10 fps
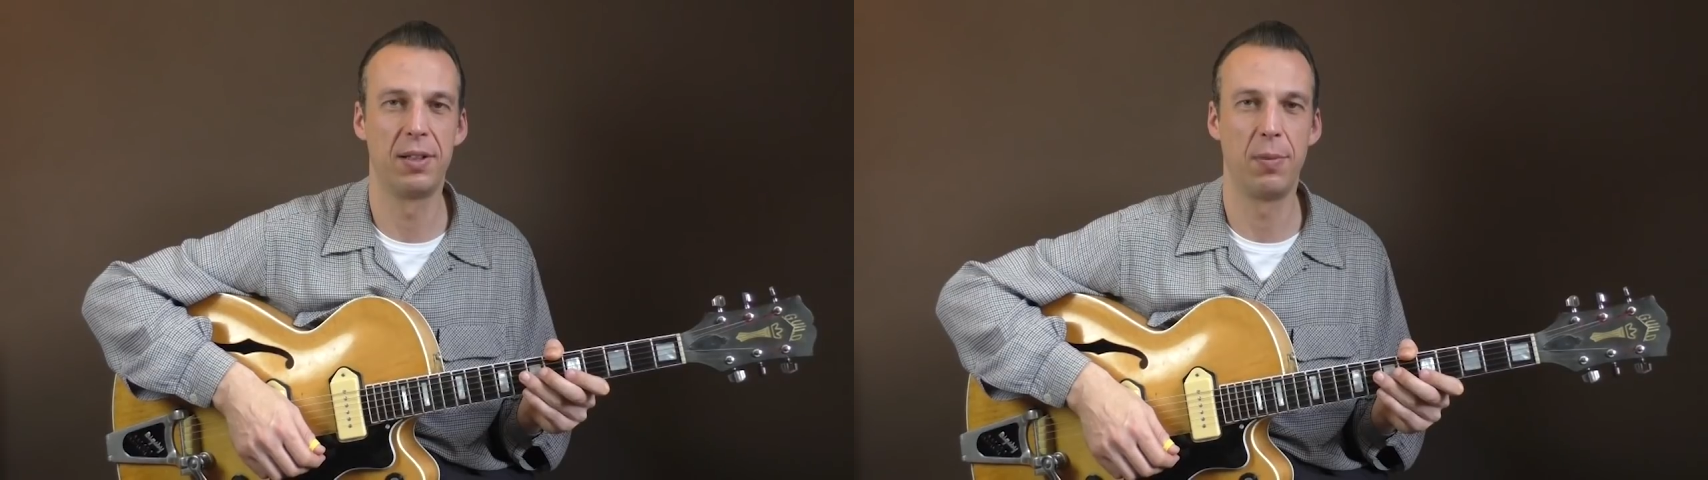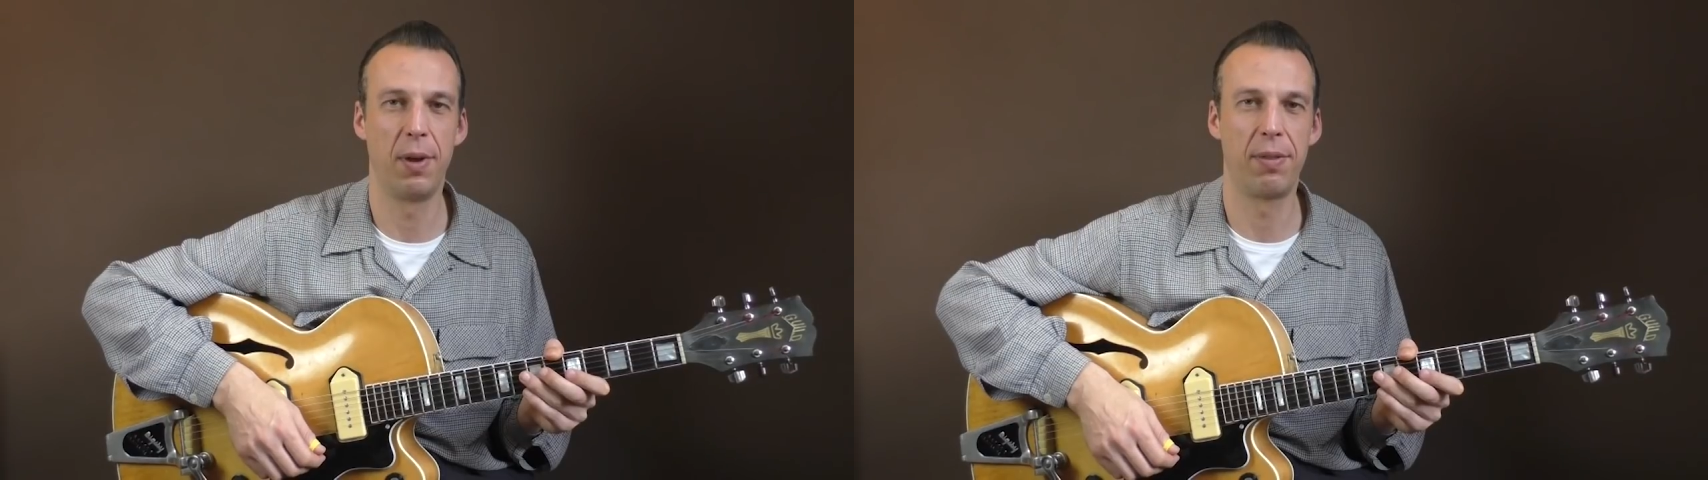
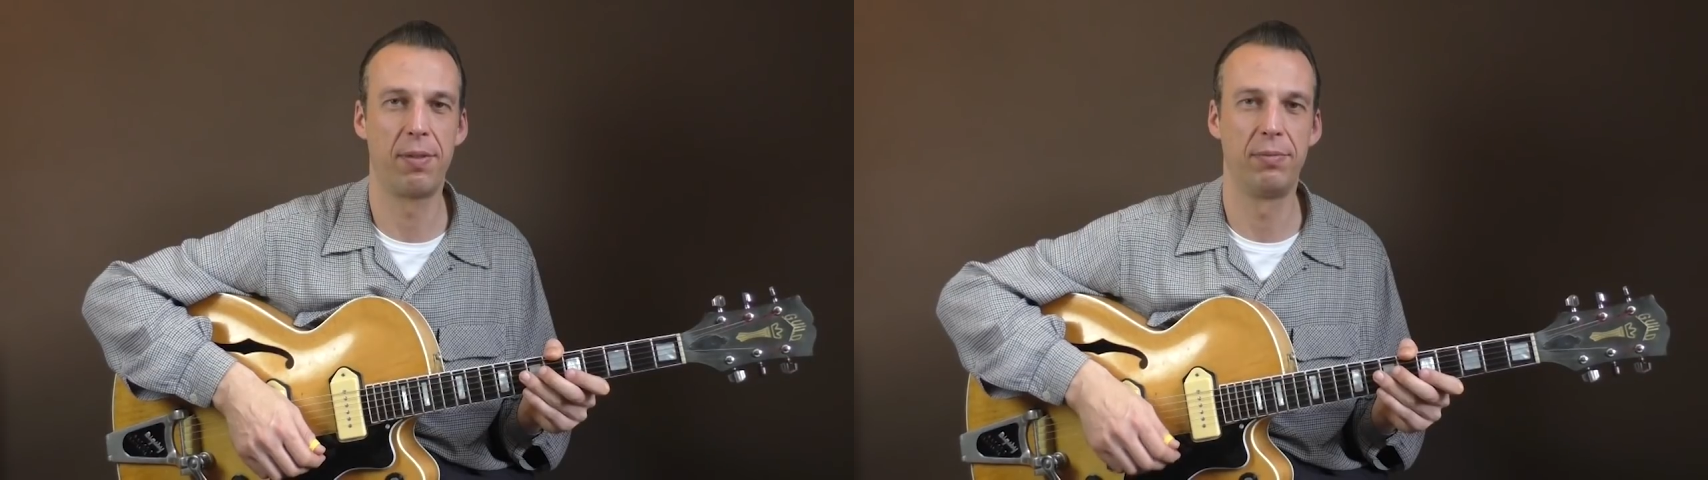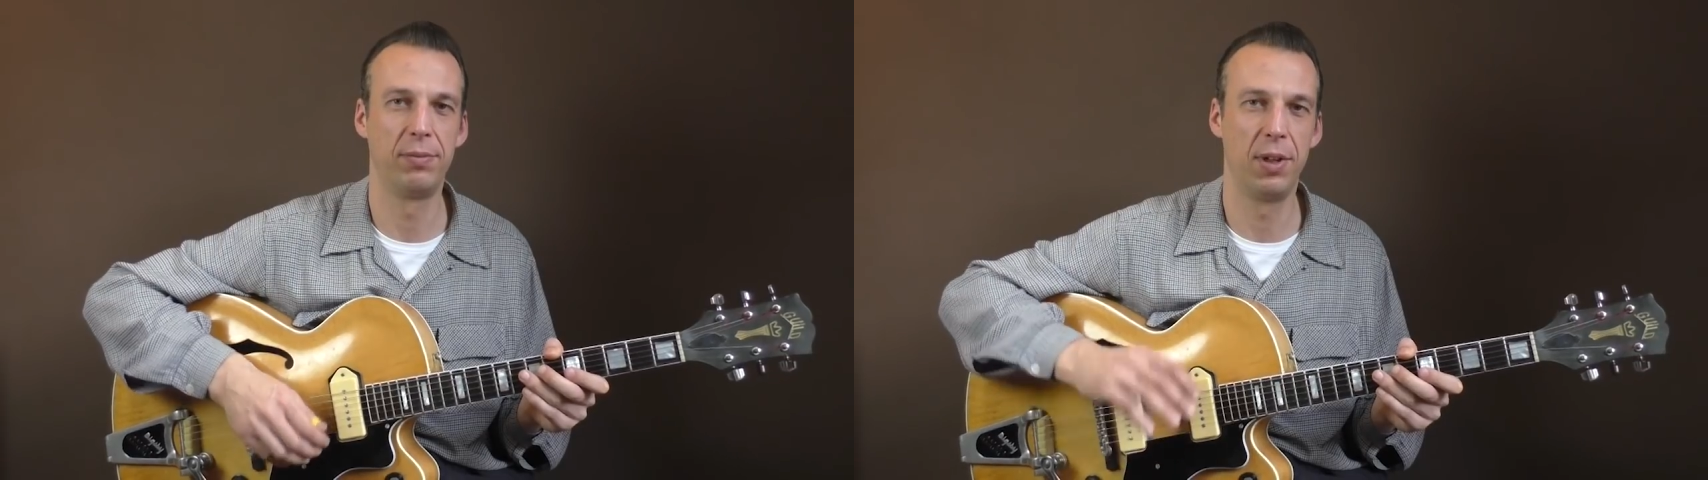
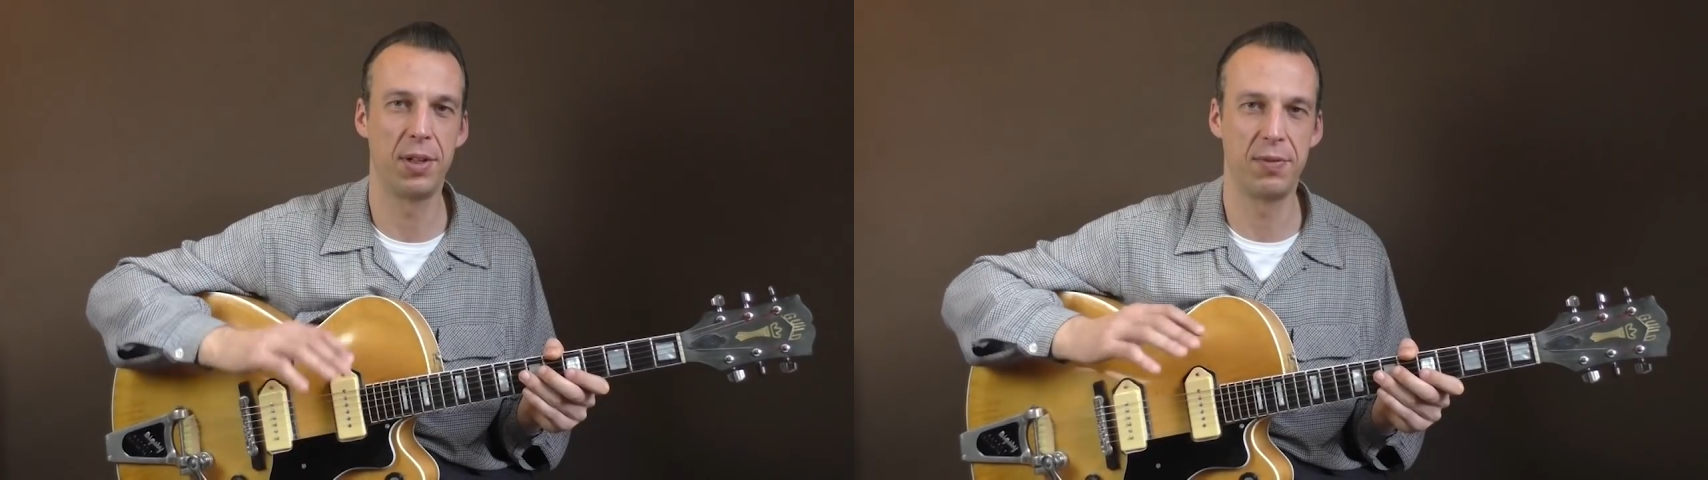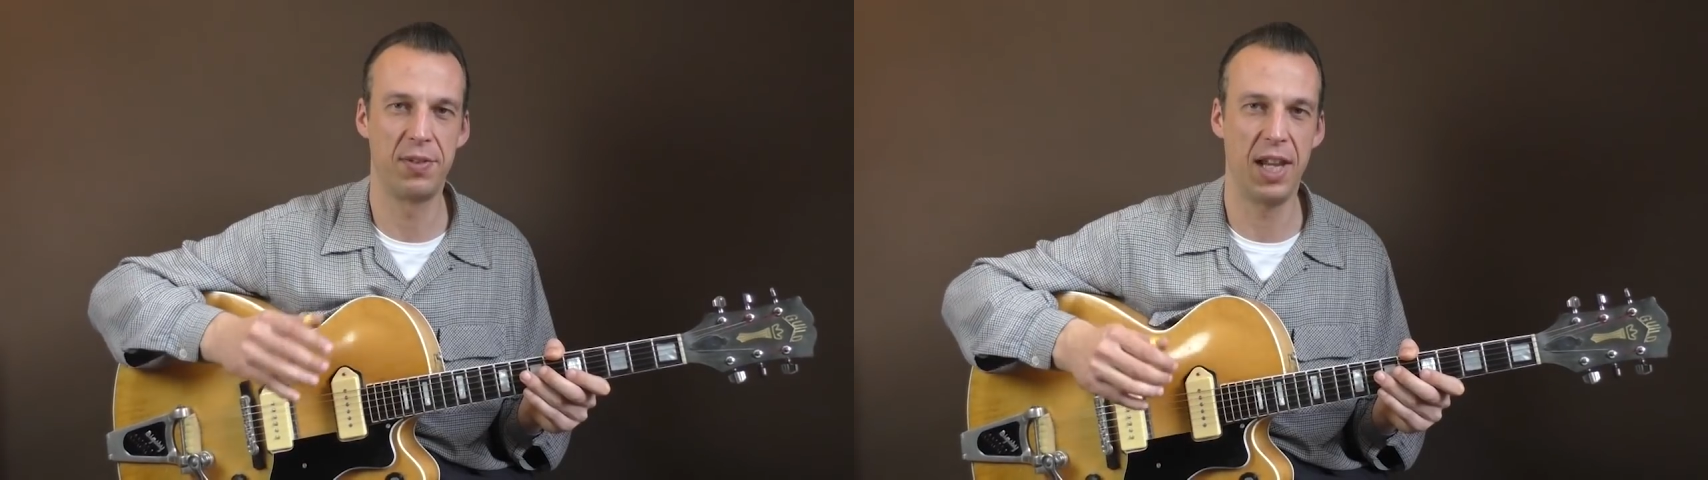with
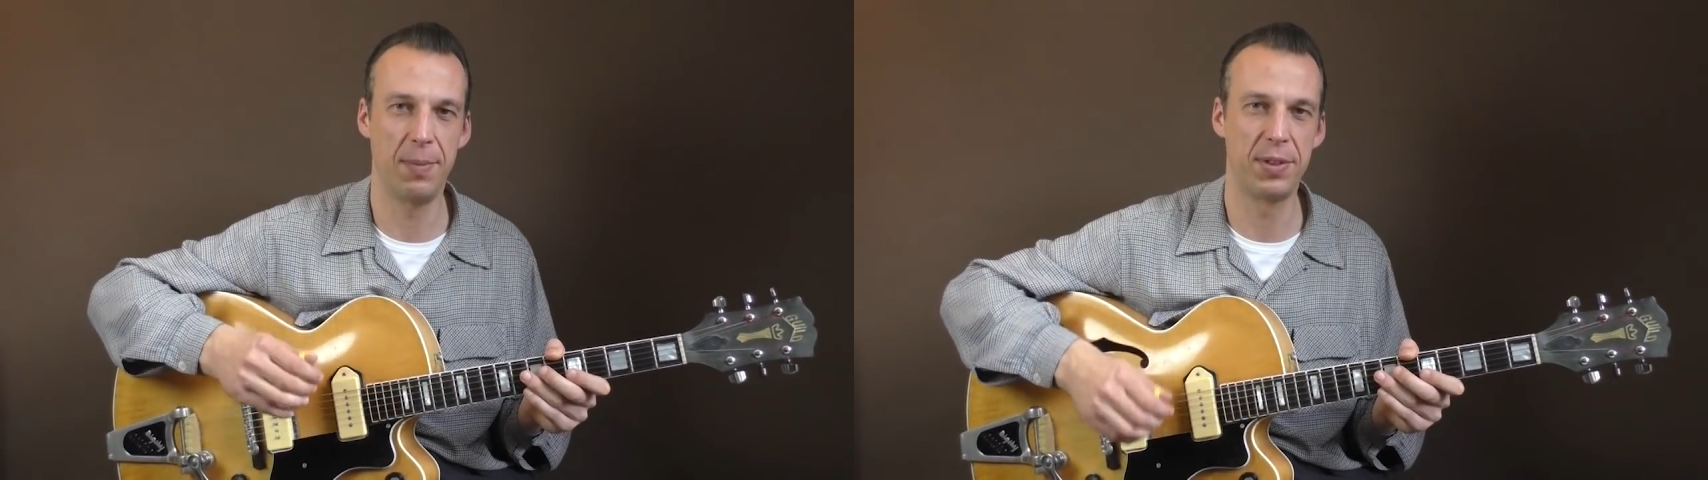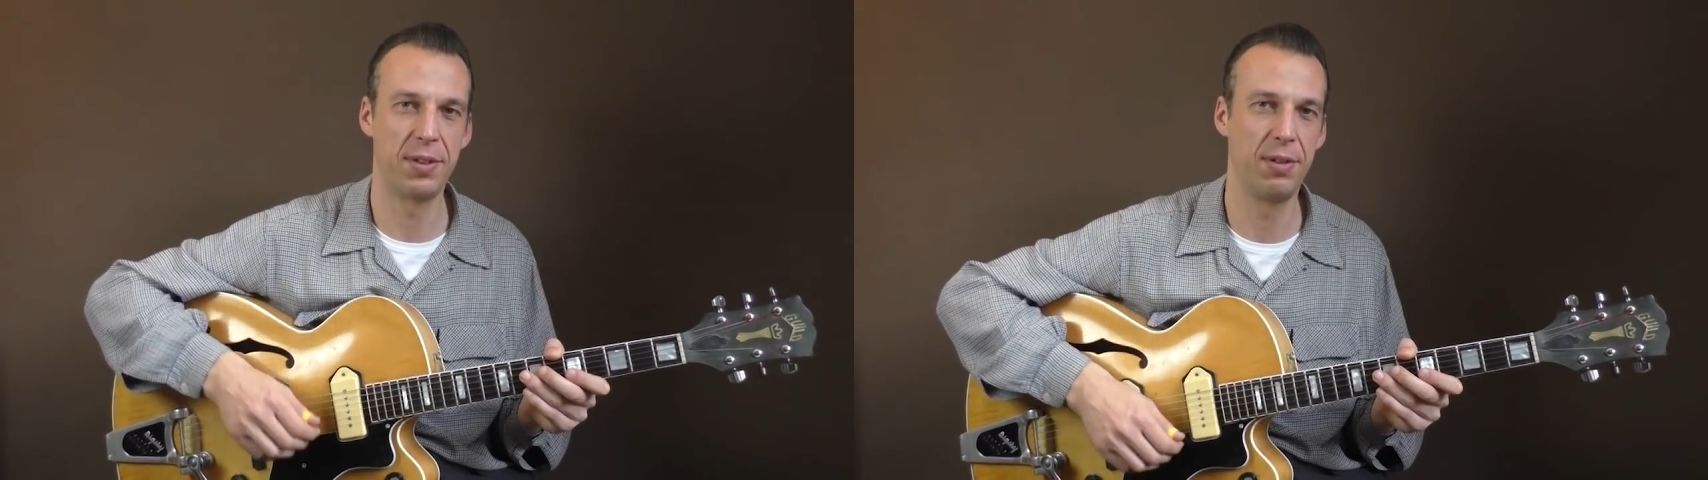lots of taps,